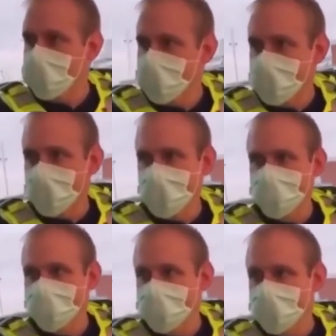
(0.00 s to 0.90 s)
Okay?
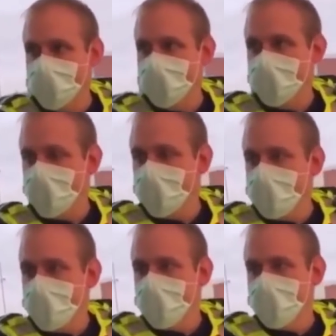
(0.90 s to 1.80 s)
Which one?
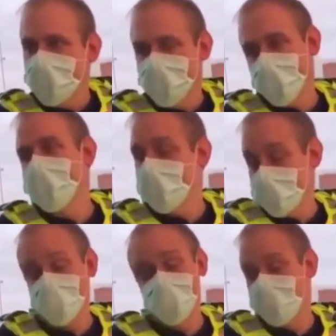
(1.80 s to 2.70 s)
It's,
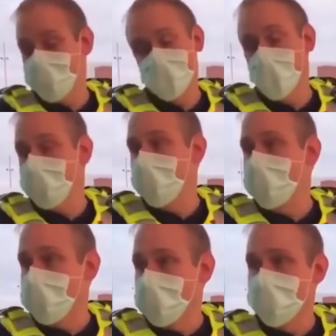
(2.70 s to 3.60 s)
it's Commonwealth
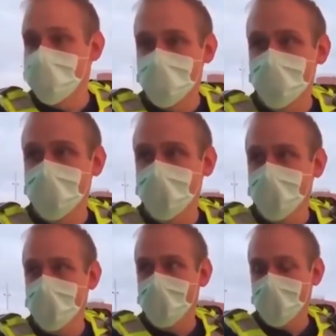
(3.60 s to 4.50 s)
law. Can you show me that
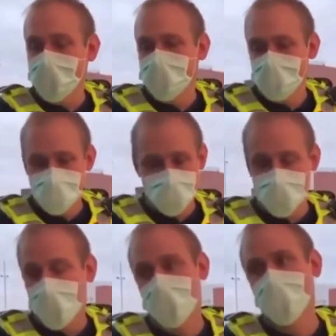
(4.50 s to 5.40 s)
one? I've had
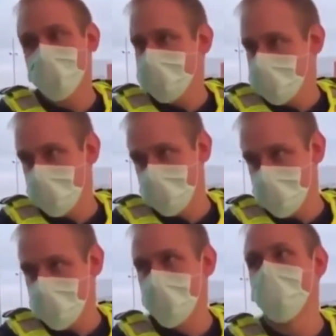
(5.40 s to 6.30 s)
no, I don't need to show
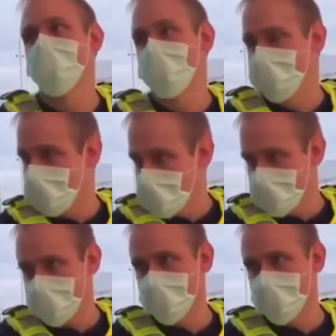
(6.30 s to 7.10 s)
you. I just informed you.